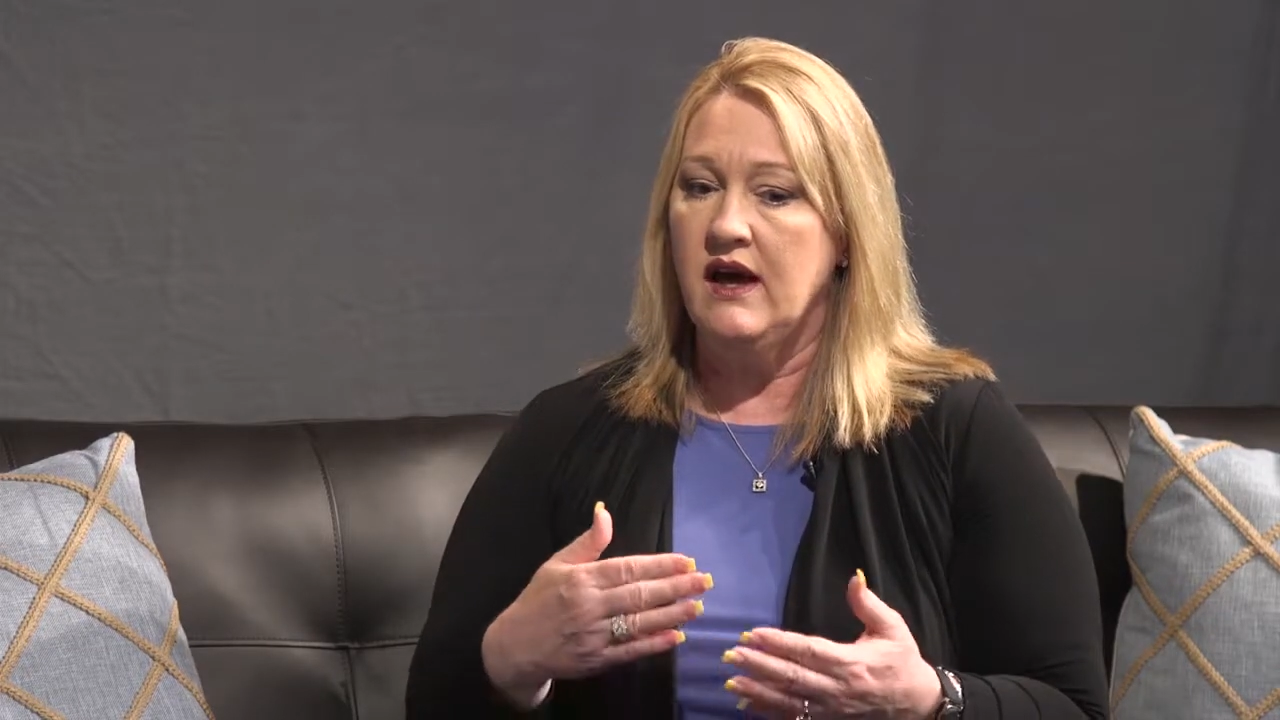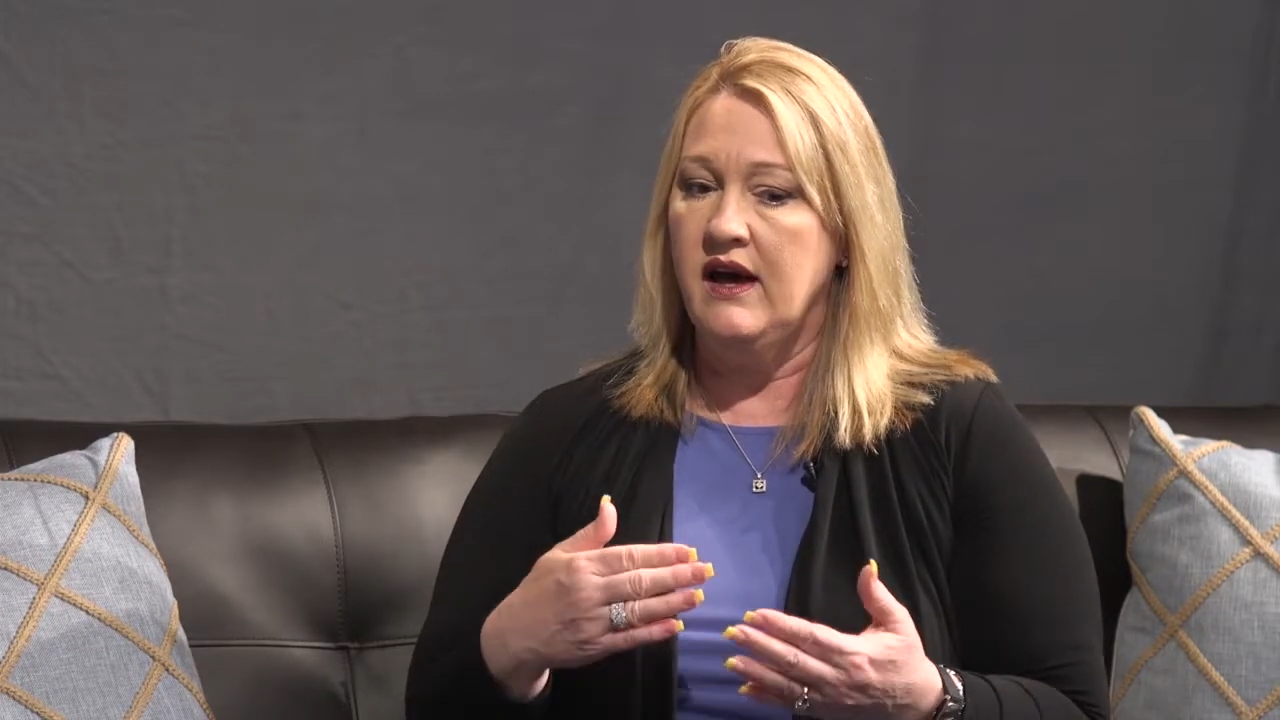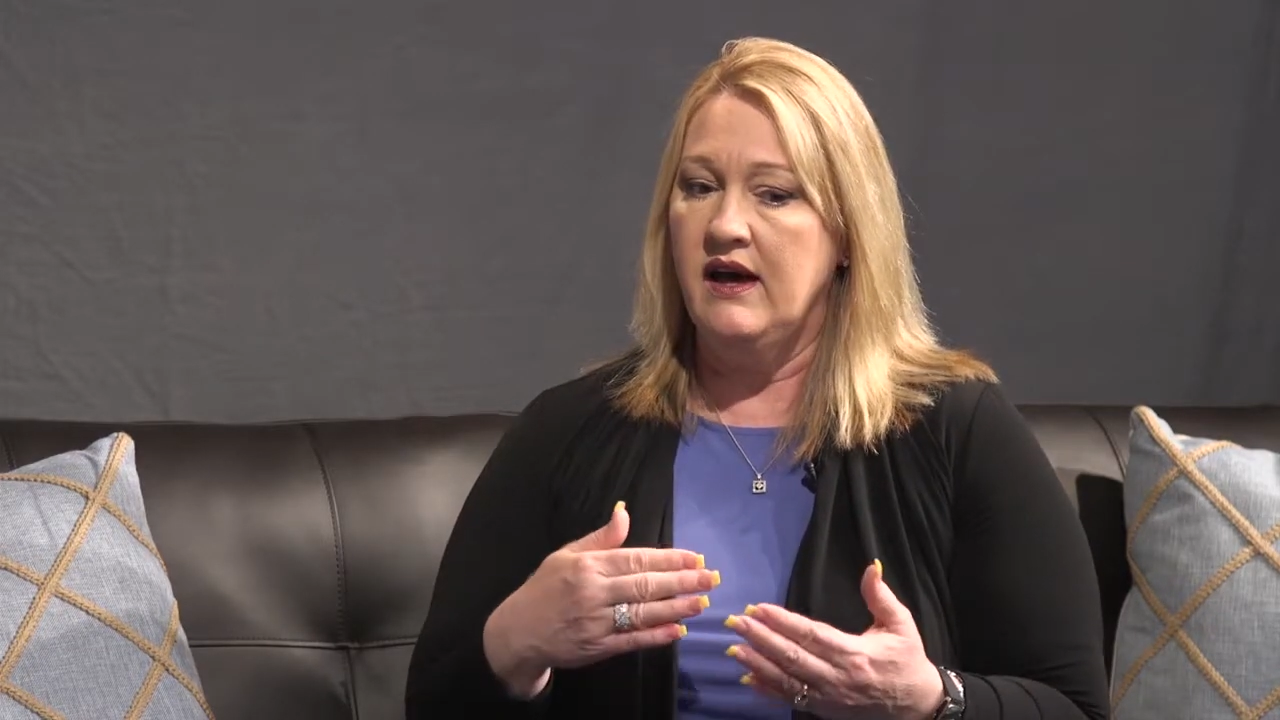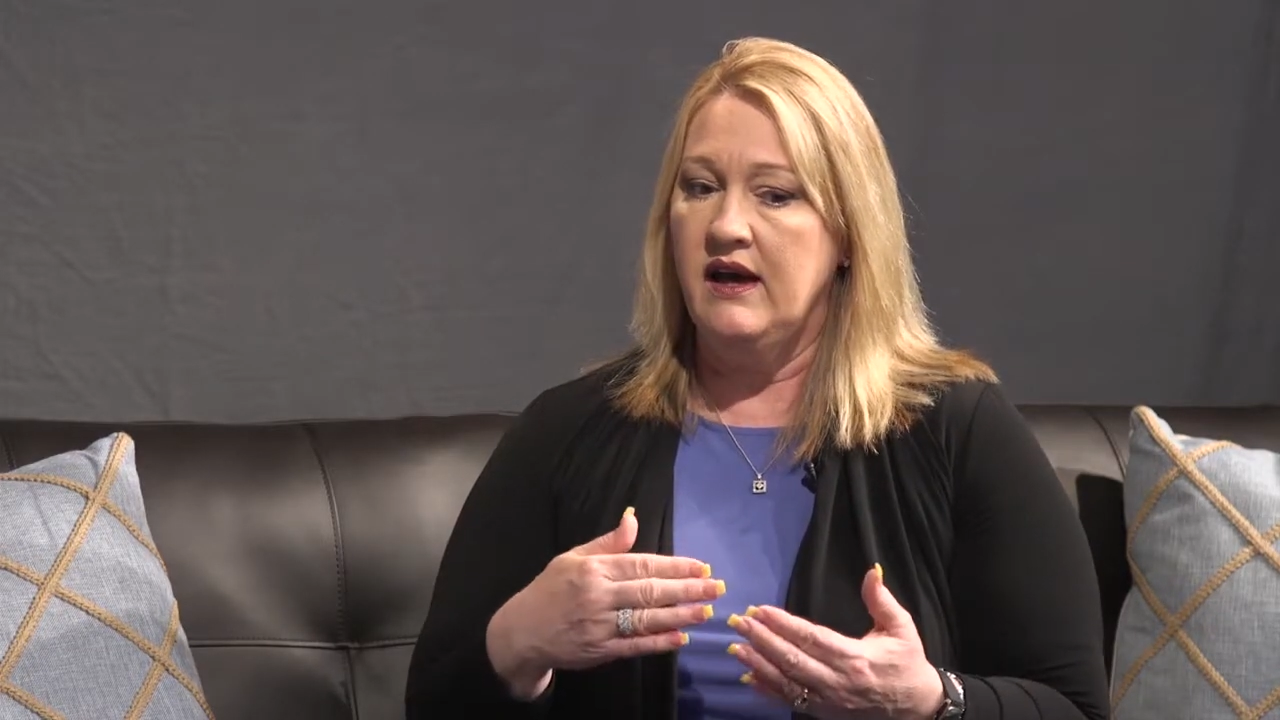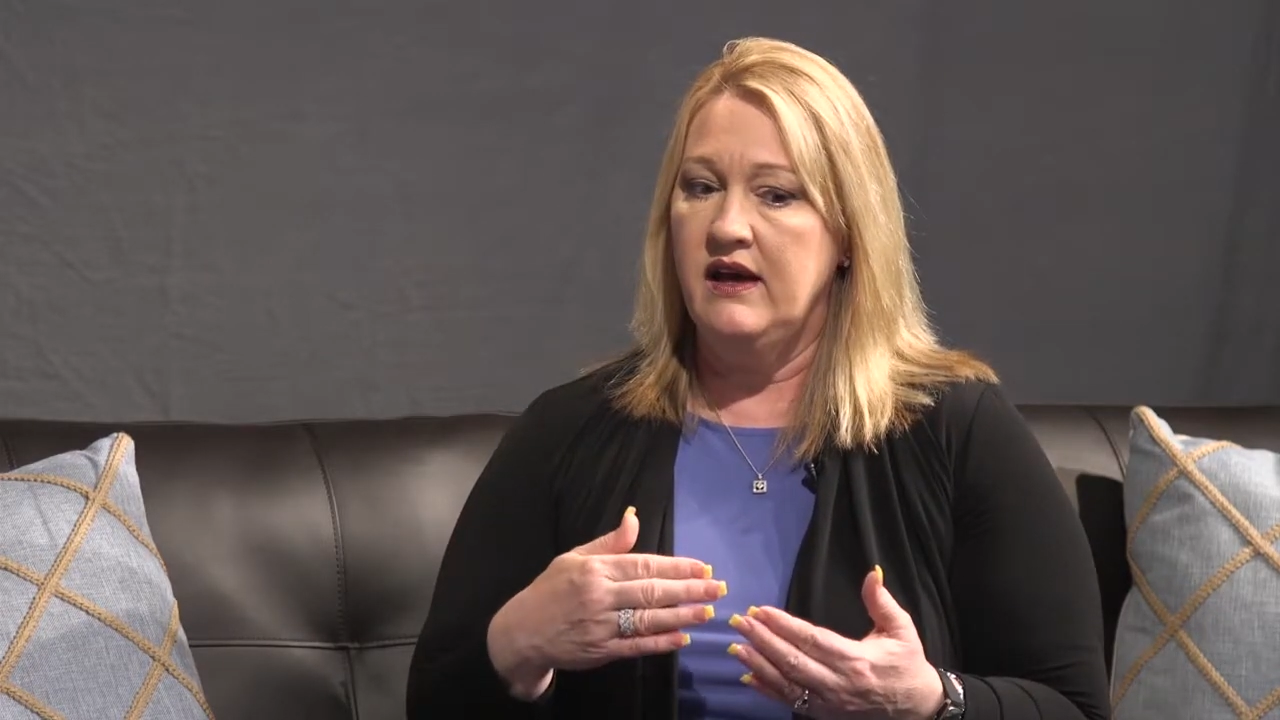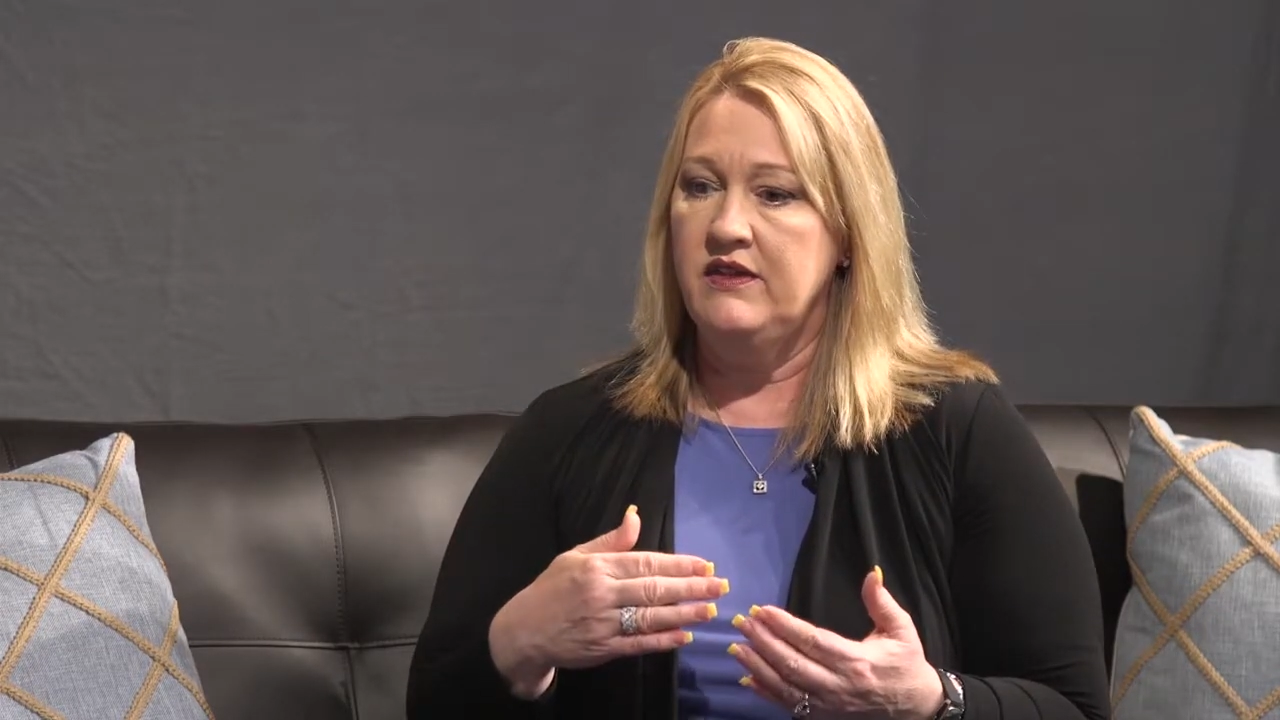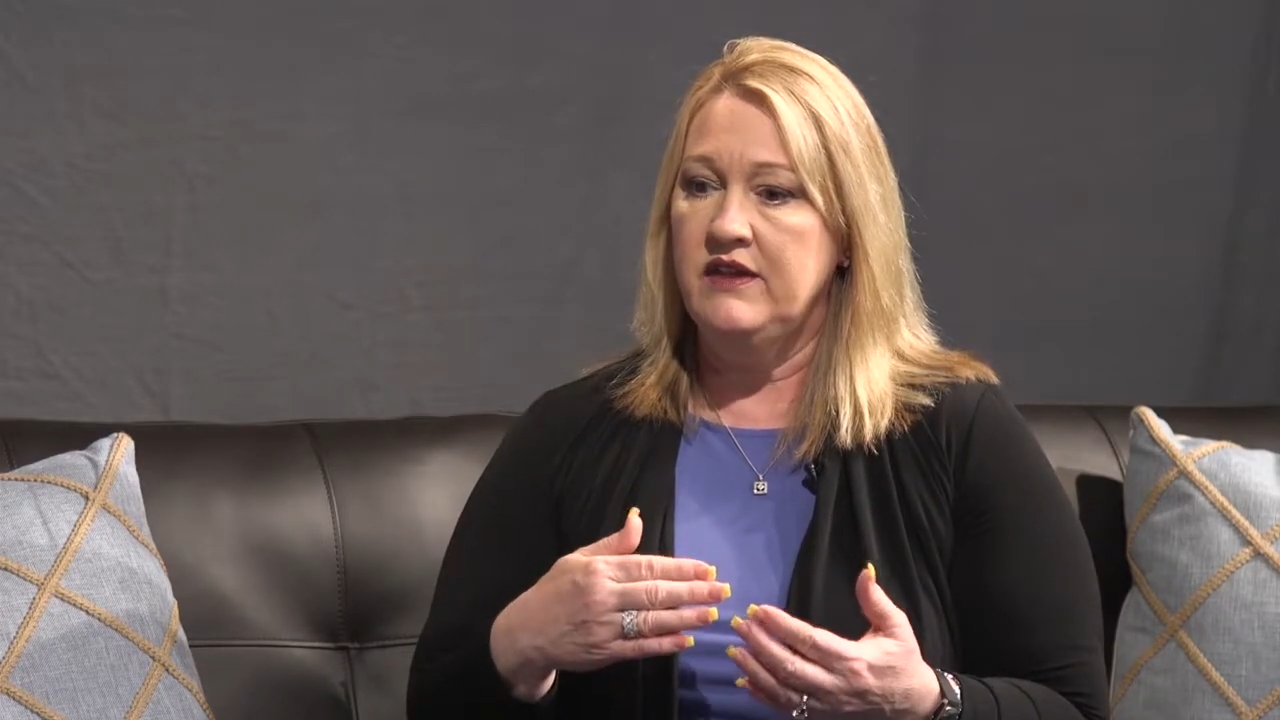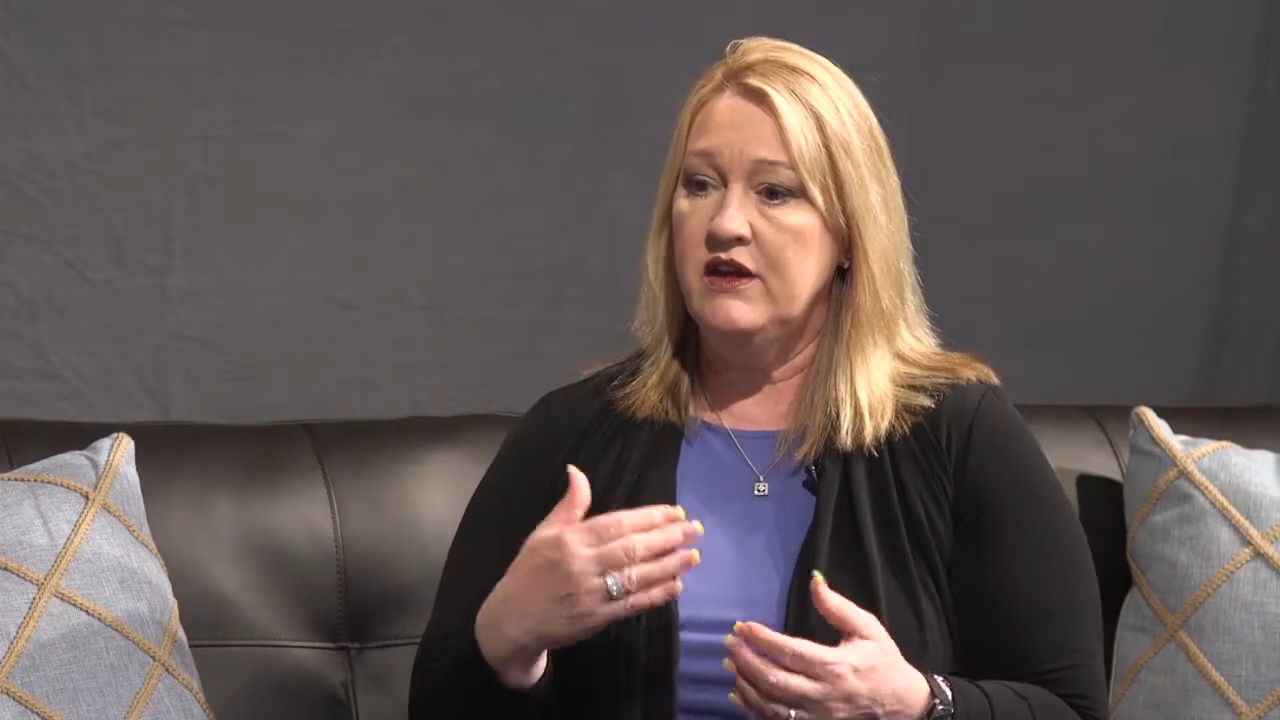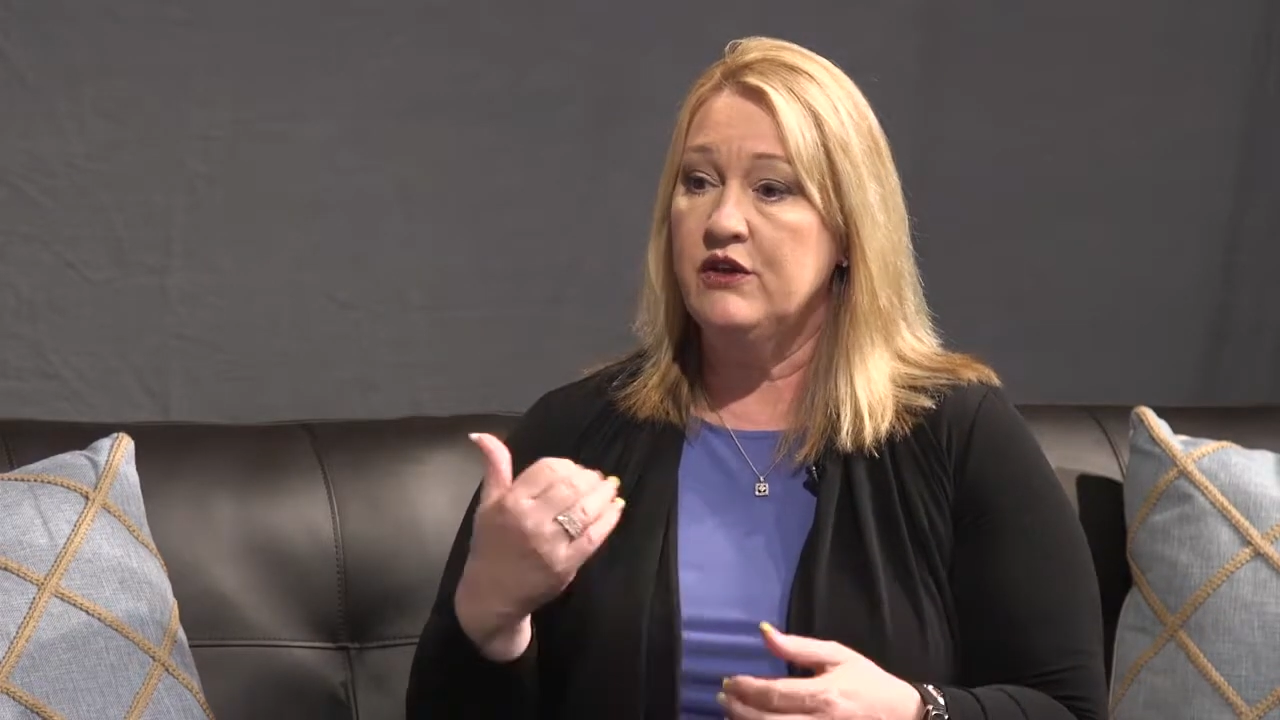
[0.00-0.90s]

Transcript: The